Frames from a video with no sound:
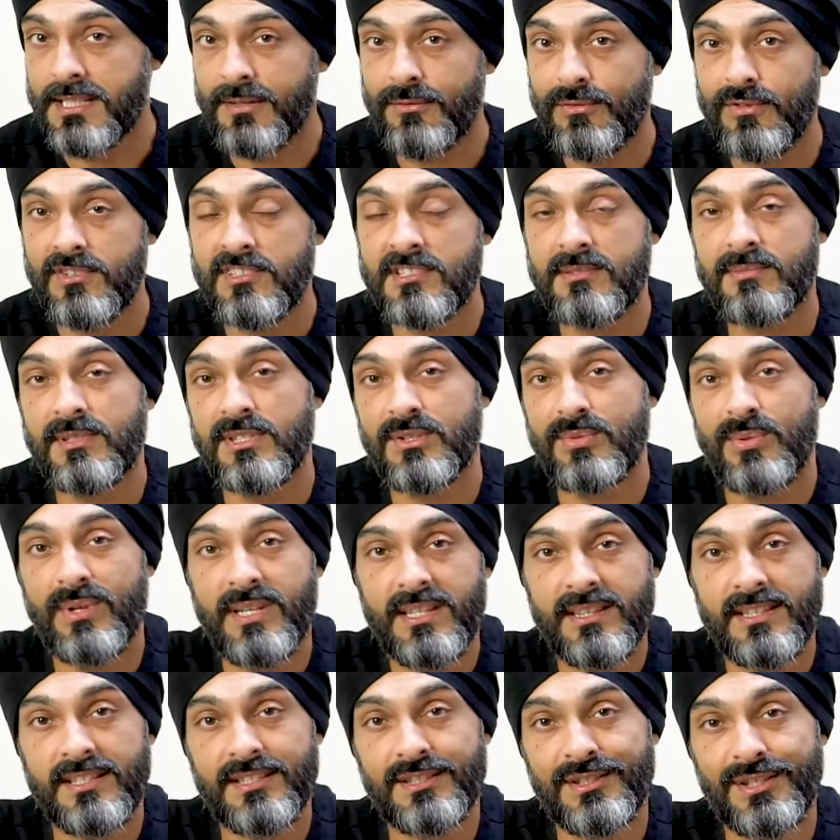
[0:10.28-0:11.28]
difference
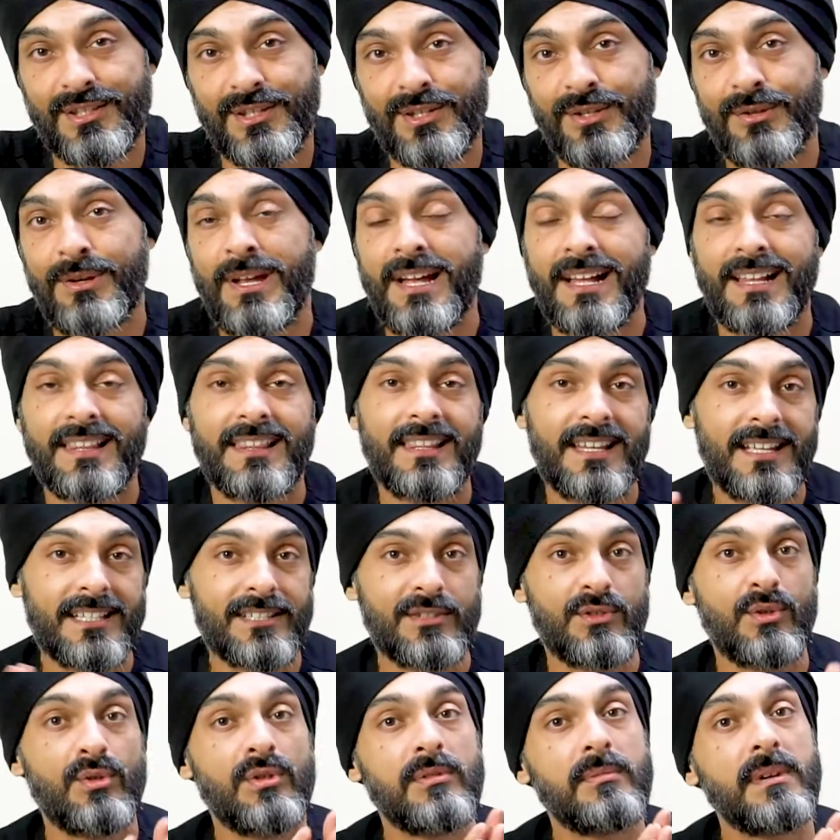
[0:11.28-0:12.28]
between the two.
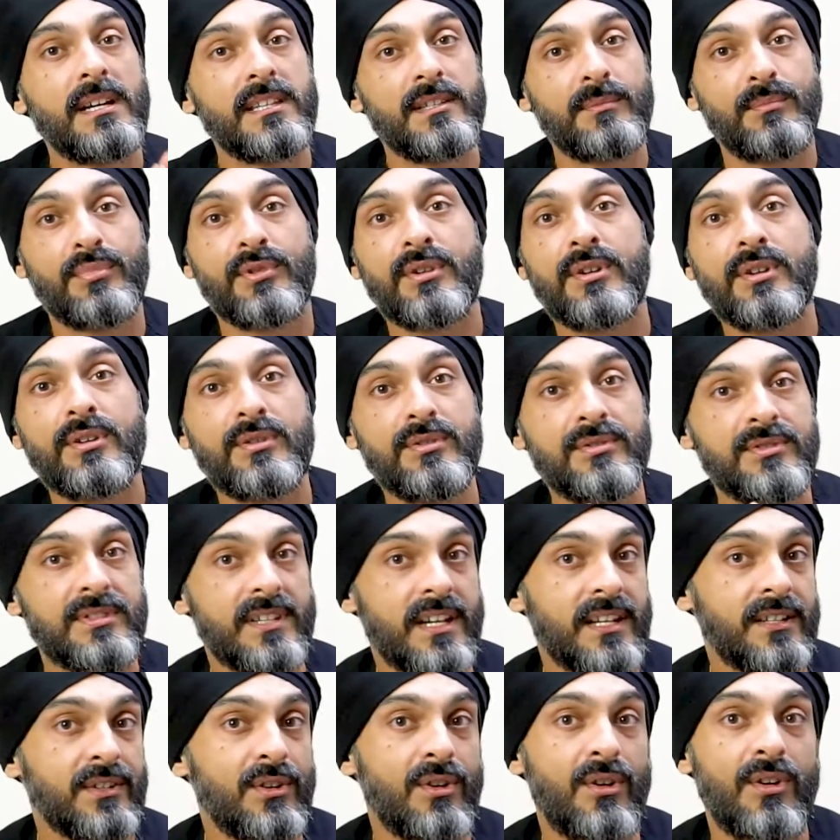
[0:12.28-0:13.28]
Let's talk about the pros
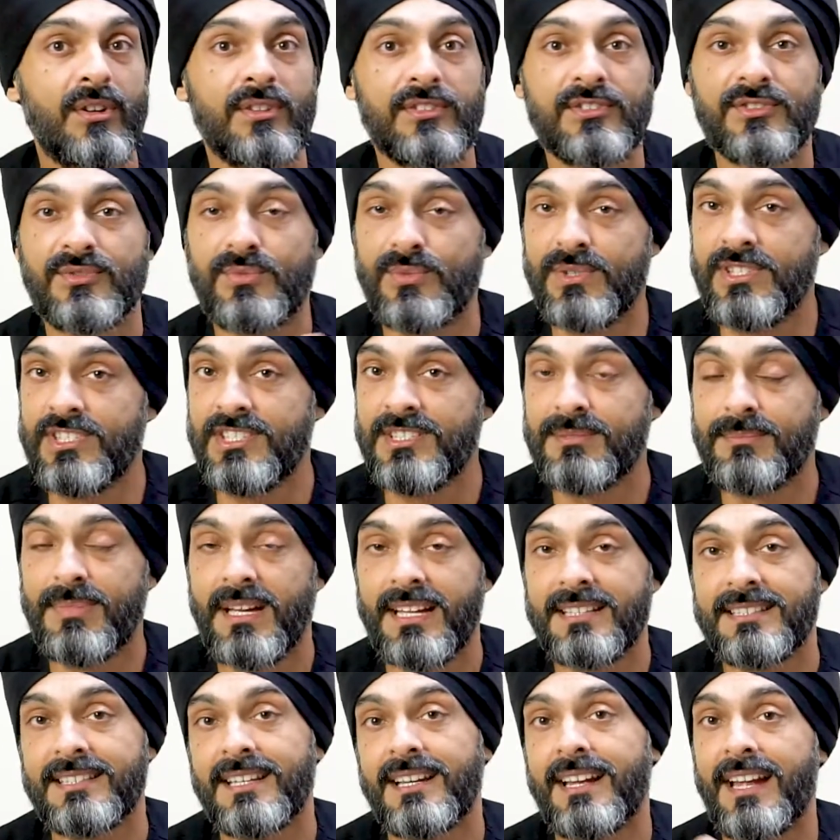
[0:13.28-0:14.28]
and cons, which is
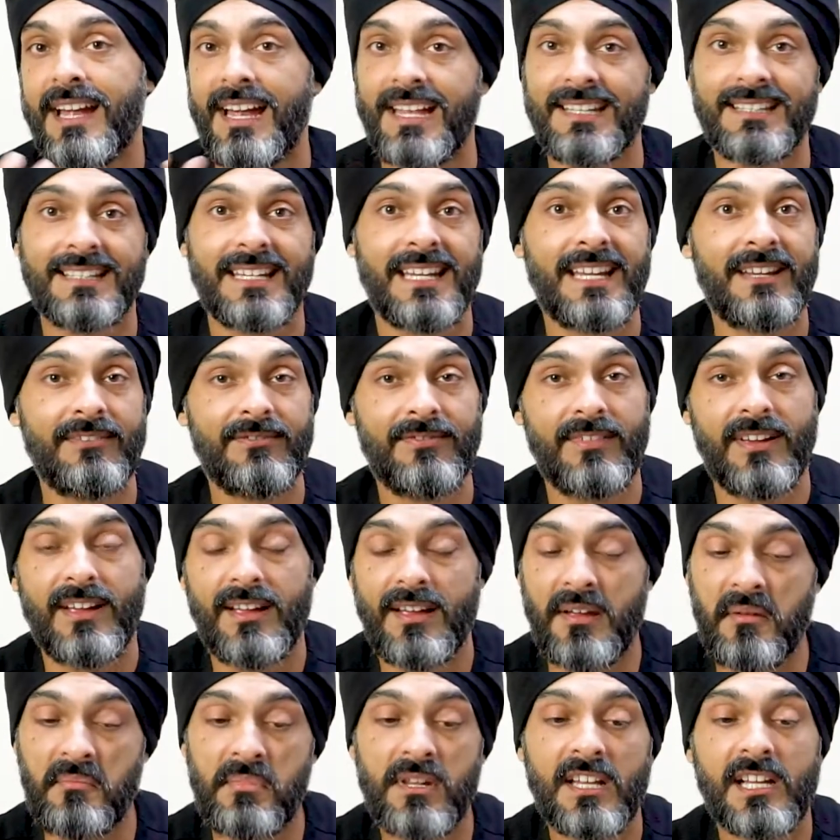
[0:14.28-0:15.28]
better, and if
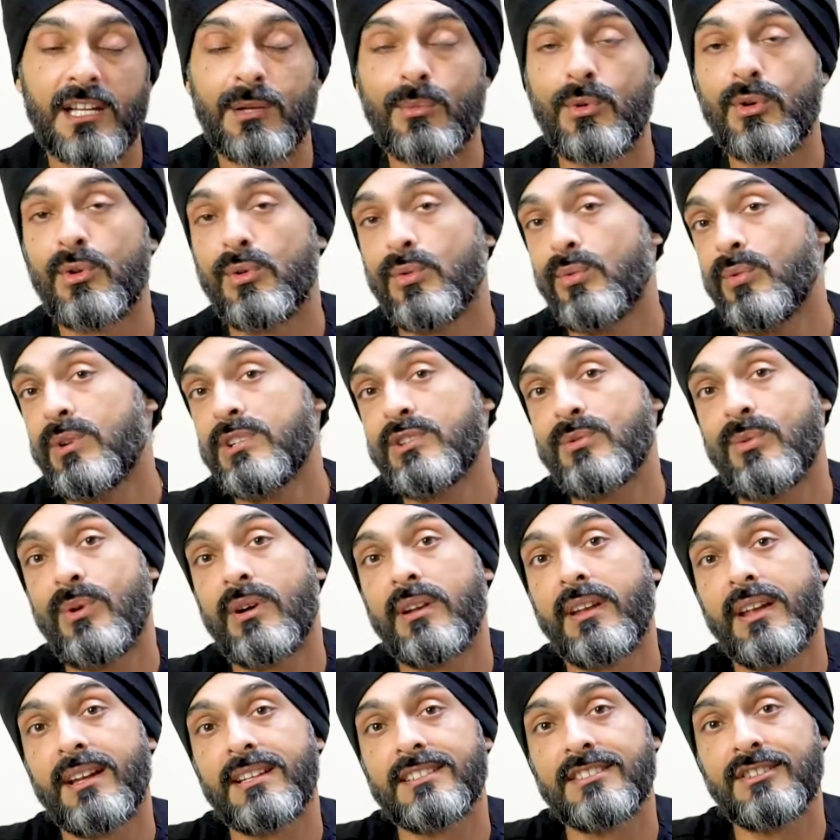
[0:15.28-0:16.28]
applicable, which
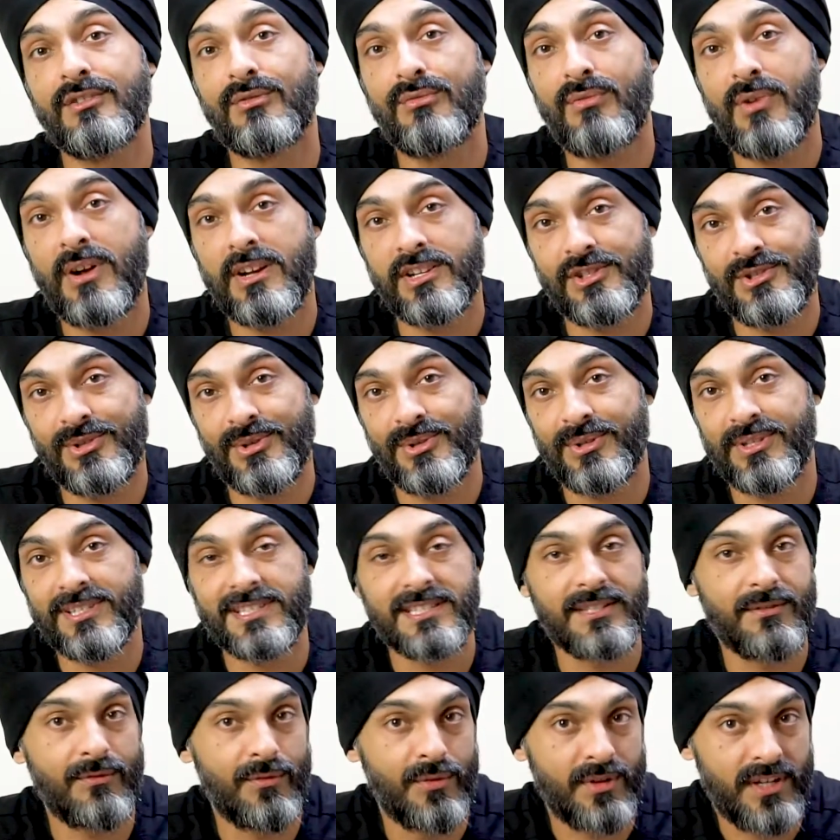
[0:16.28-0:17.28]
one is the right
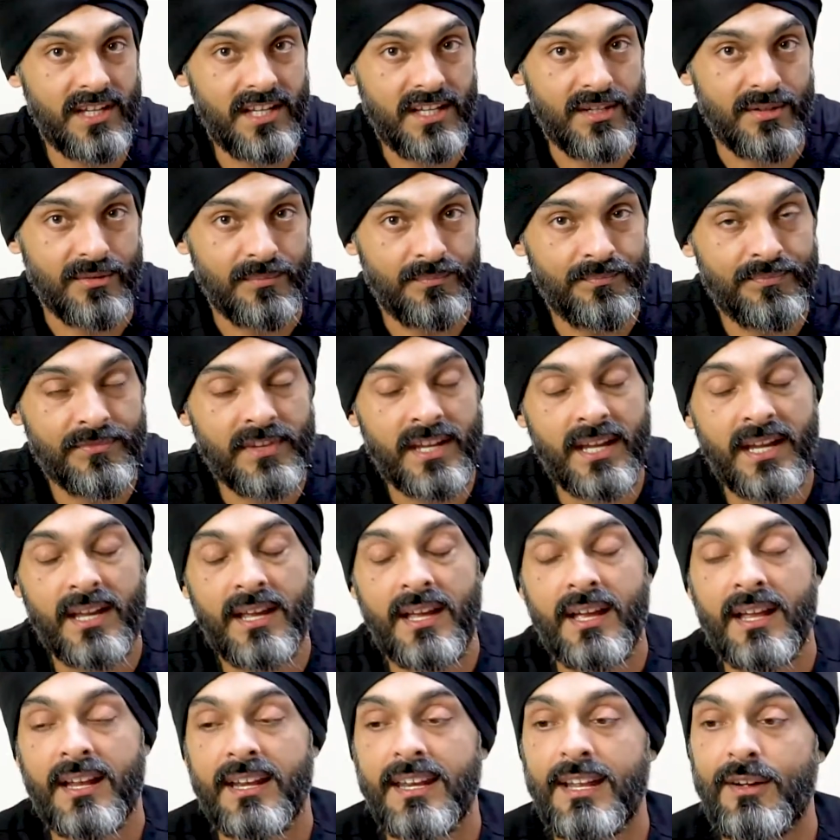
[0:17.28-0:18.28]
choice for you.
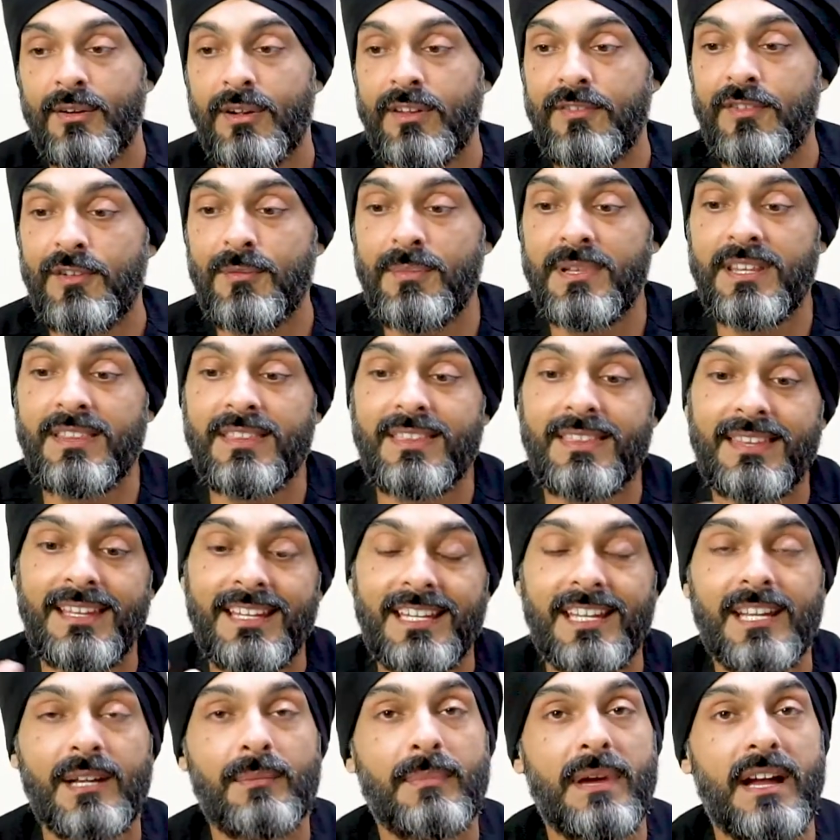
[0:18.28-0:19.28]
Now, if you've been
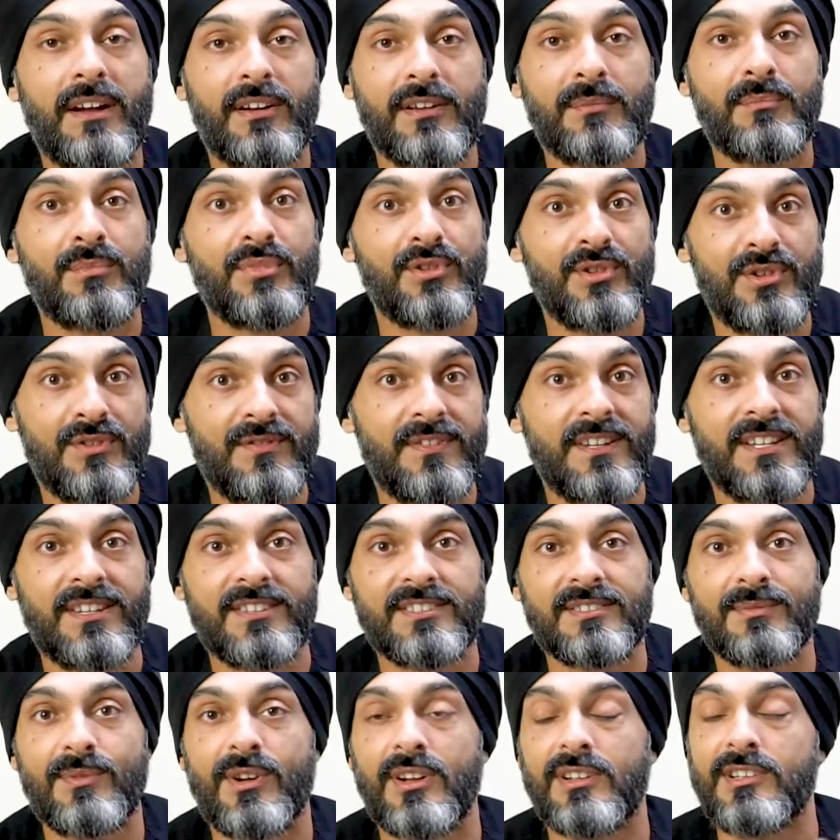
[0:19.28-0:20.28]
thinking about improving your
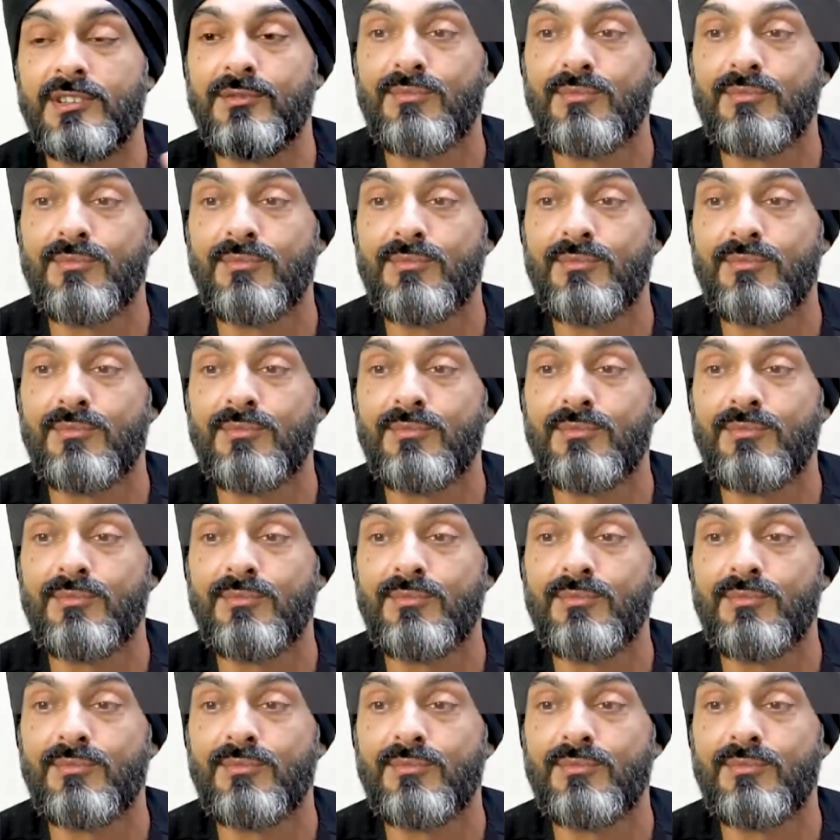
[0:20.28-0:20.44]
smile,